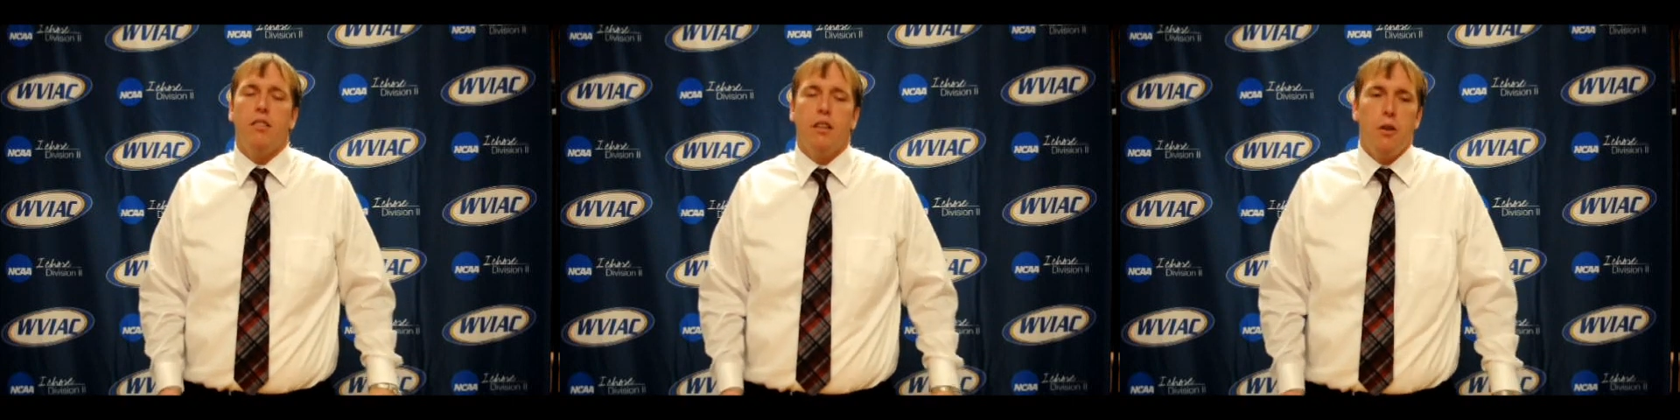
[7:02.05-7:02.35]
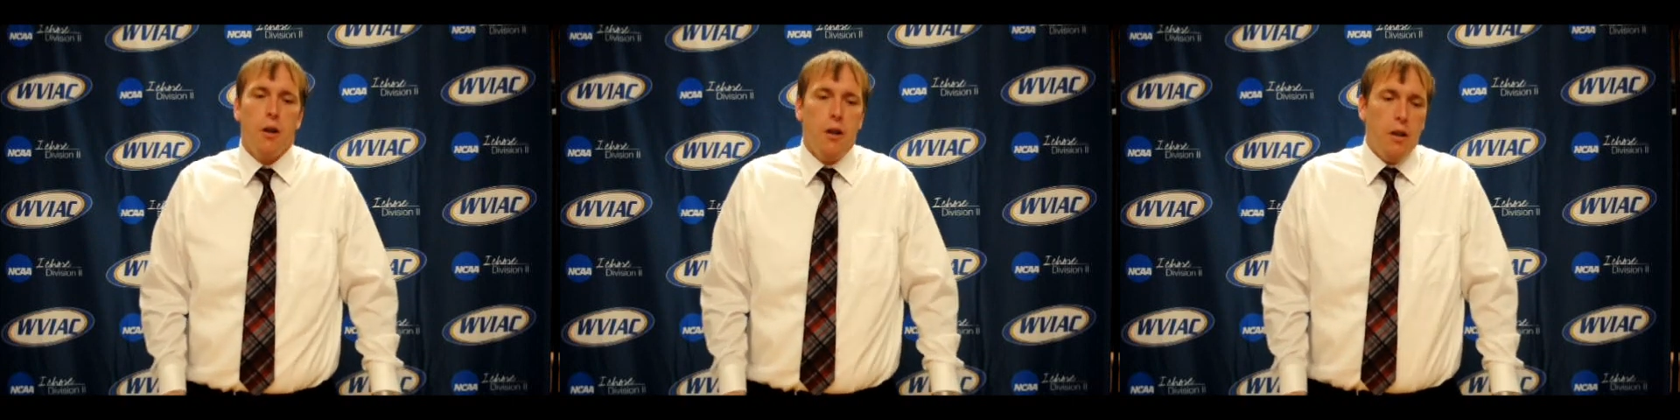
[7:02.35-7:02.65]
So
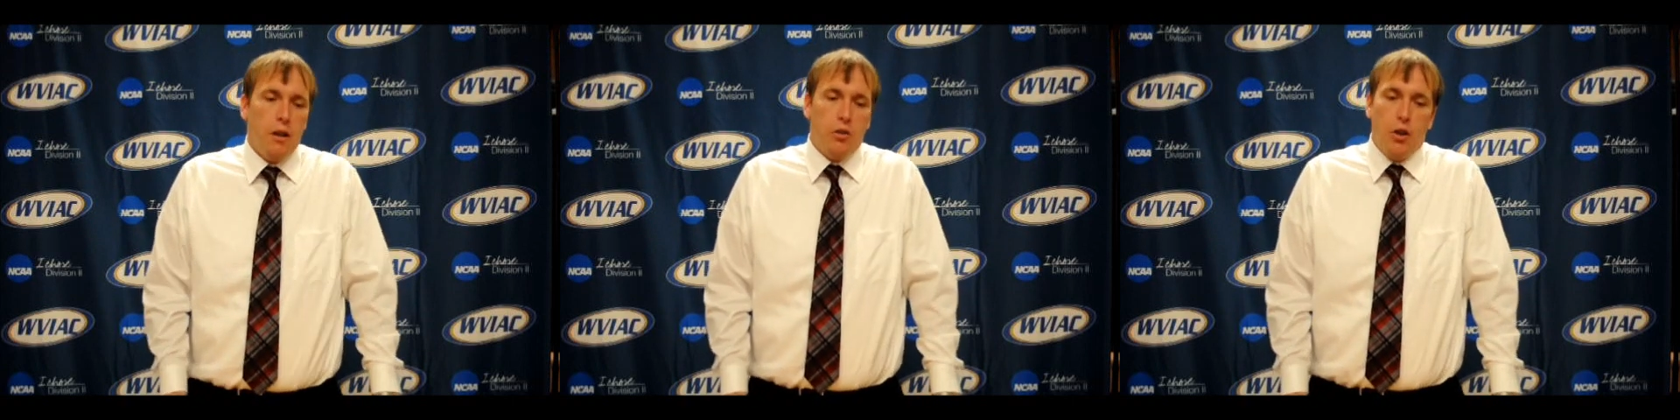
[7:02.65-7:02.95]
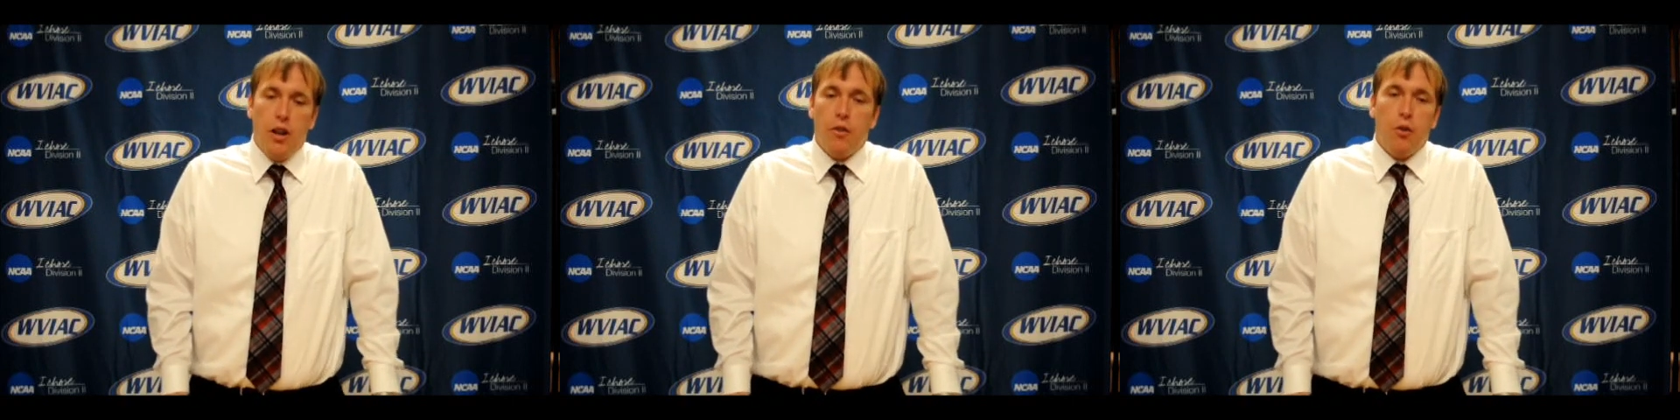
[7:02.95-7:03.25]

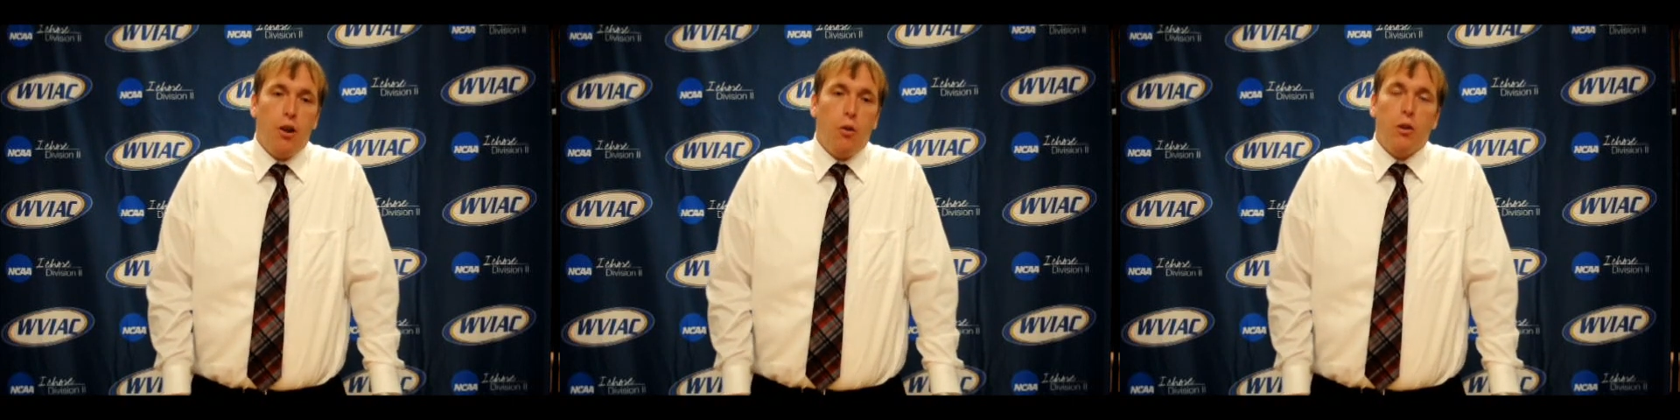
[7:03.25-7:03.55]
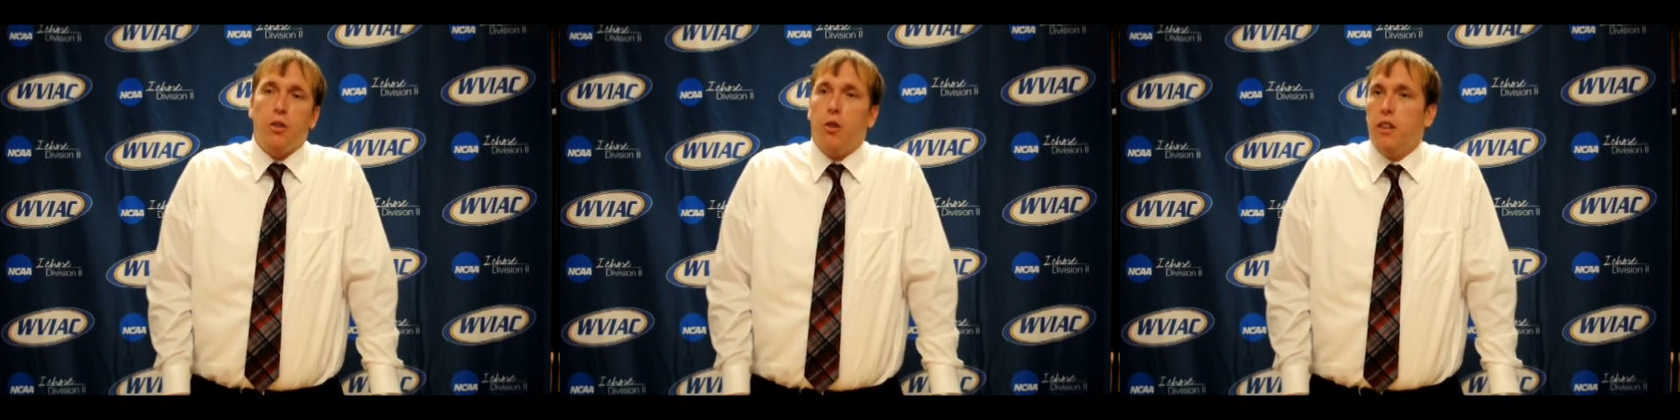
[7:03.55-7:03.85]
you never know
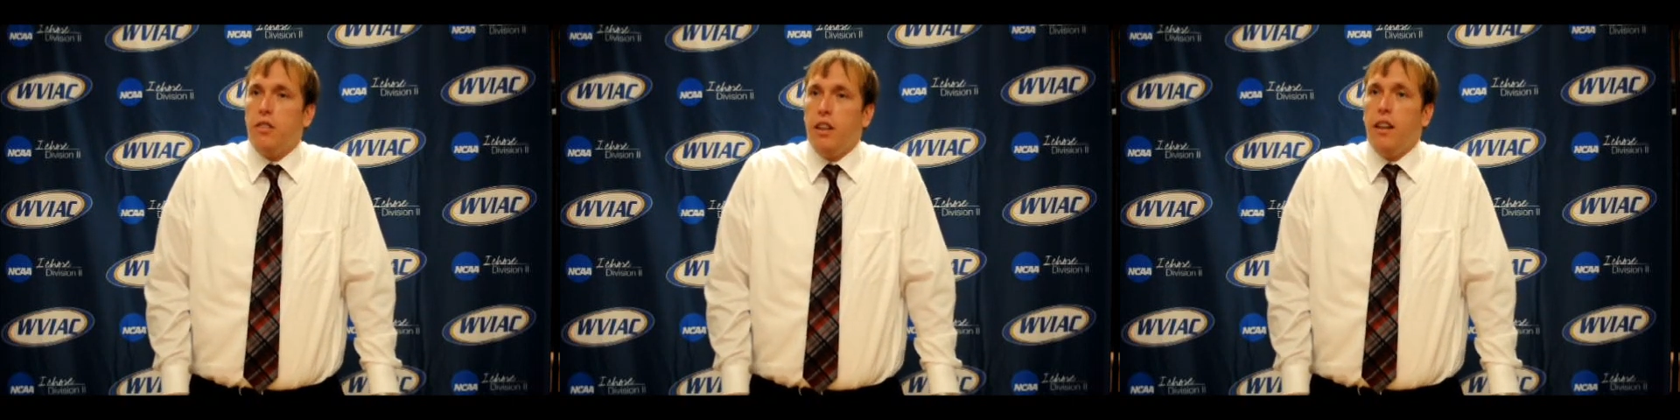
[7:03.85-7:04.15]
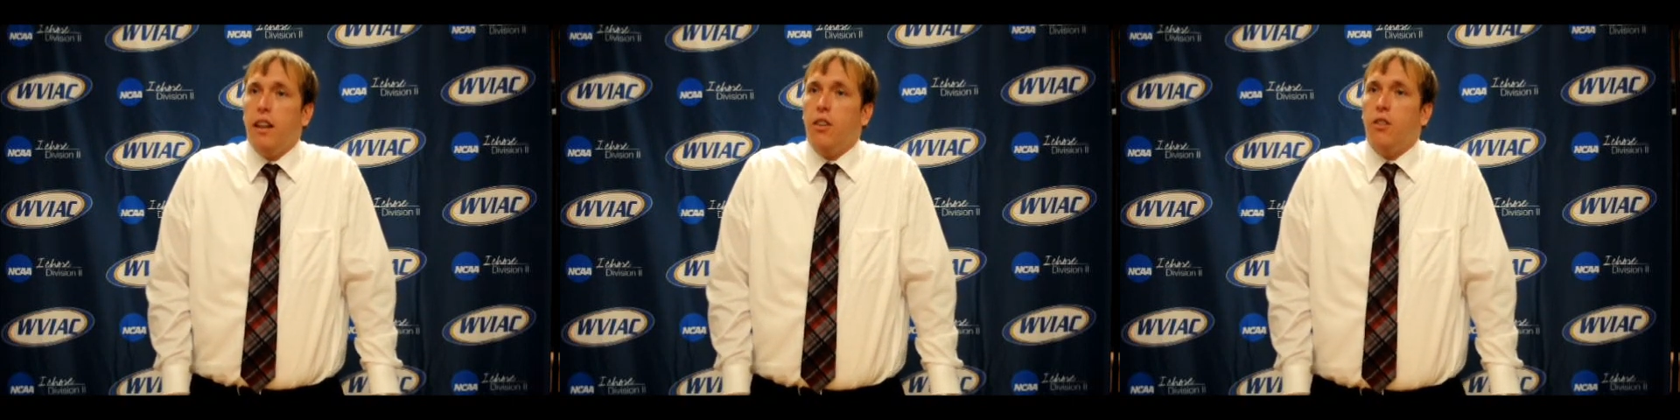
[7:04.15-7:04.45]
what's going on at
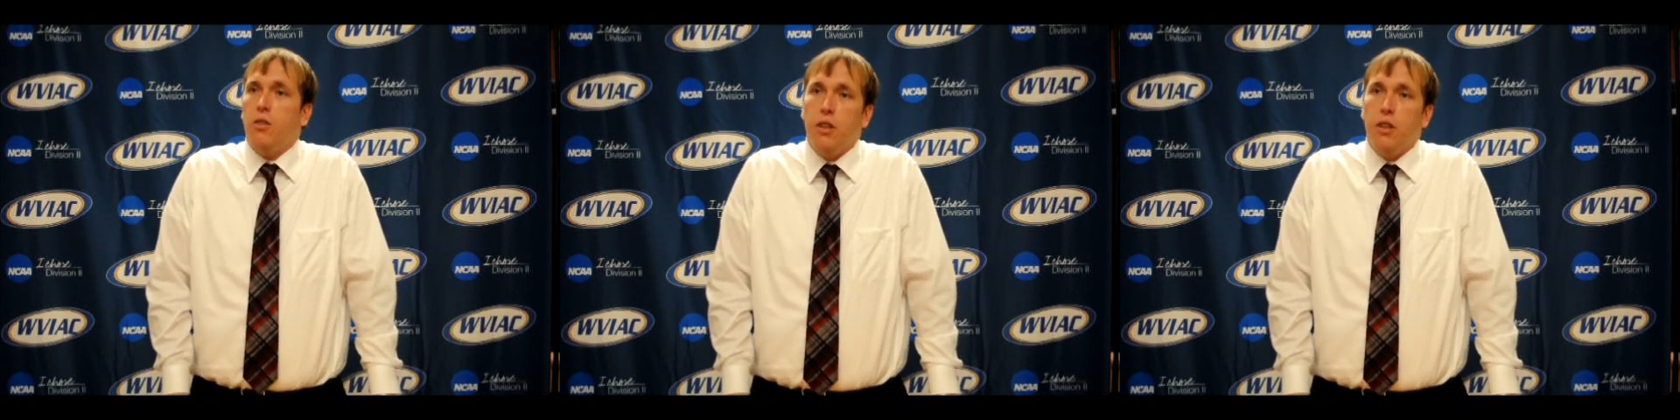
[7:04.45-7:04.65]
Seton Hill.